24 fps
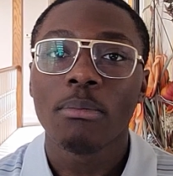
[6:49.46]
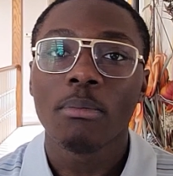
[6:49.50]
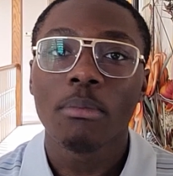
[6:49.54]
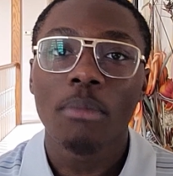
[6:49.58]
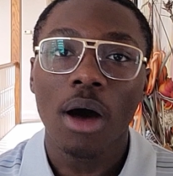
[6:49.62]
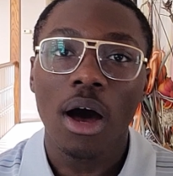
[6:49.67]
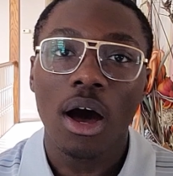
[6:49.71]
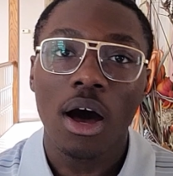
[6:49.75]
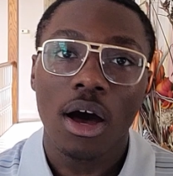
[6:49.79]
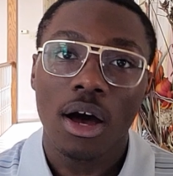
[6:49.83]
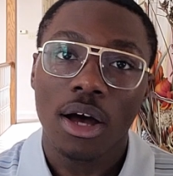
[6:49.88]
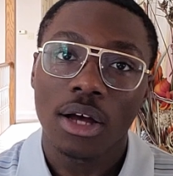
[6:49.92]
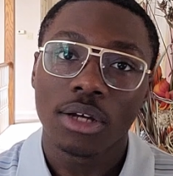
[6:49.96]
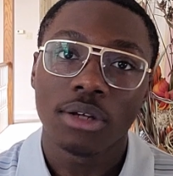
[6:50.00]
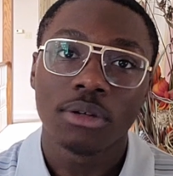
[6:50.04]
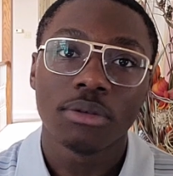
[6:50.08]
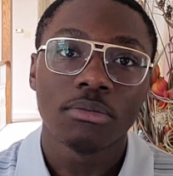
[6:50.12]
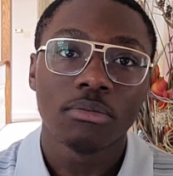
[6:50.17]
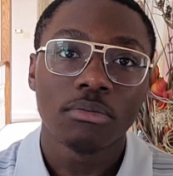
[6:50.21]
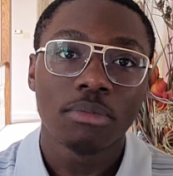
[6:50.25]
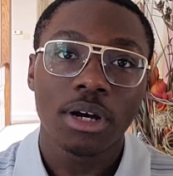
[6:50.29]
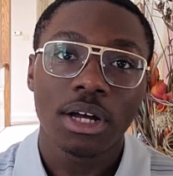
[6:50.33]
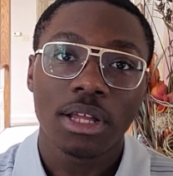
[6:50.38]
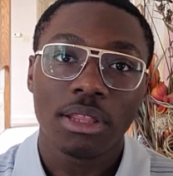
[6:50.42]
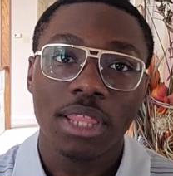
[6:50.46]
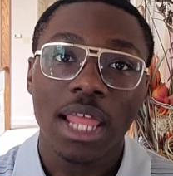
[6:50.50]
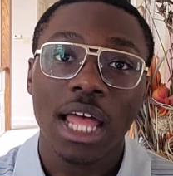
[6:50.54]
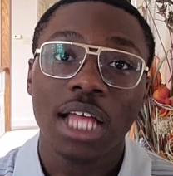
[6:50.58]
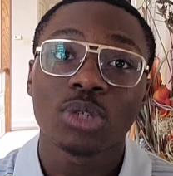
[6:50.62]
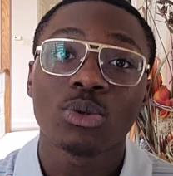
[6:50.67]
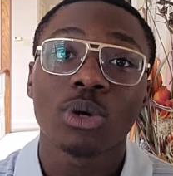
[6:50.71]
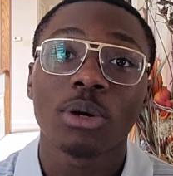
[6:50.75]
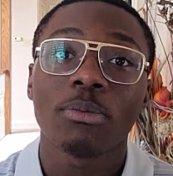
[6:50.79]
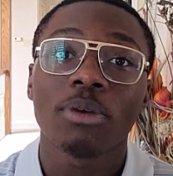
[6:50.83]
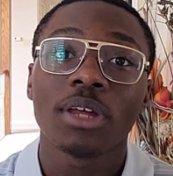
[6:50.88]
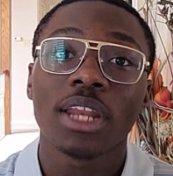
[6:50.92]
But that's
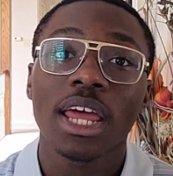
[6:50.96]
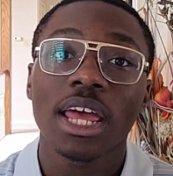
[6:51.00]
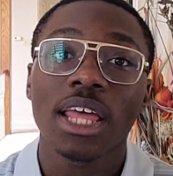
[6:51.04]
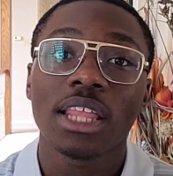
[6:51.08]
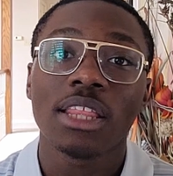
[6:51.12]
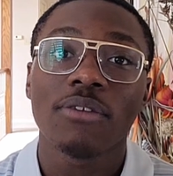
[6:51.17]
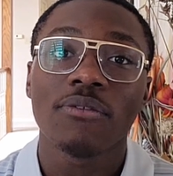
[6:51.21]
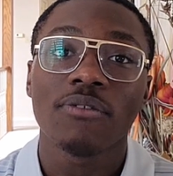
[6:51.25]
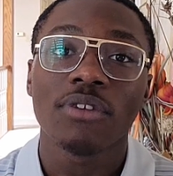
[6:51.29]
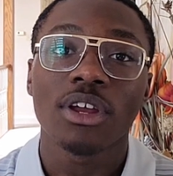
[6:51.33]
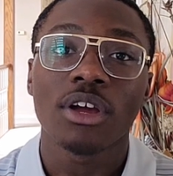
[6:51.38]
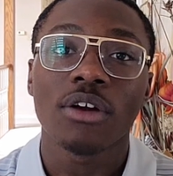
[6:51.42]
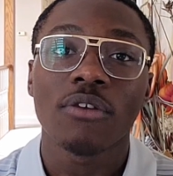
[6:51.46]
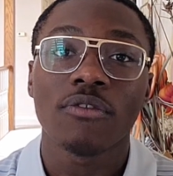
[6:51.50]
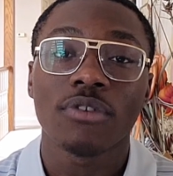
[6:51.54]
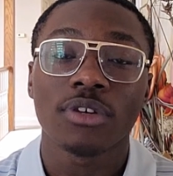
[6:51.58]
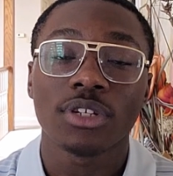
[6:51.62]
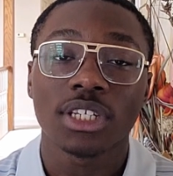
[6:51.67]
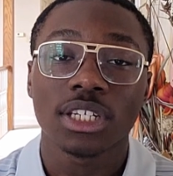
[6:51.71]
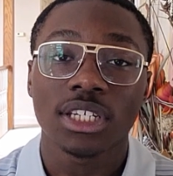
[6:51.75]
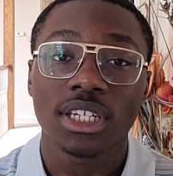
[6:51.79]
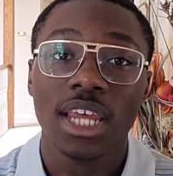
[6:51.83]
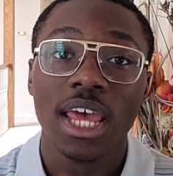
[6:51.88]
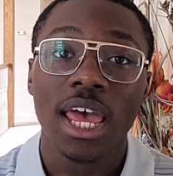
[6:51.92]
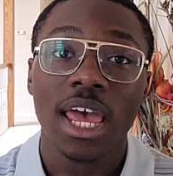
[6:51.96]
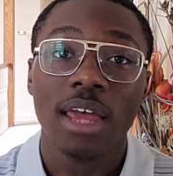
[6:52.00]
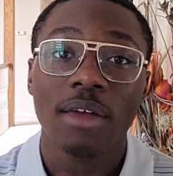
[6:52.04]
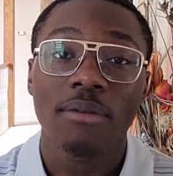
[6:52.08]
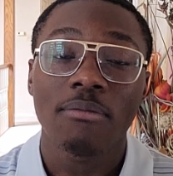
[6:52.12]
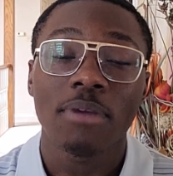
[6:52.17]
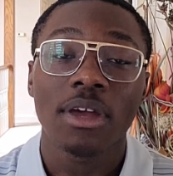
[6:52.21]
where I'm going to end the video for today.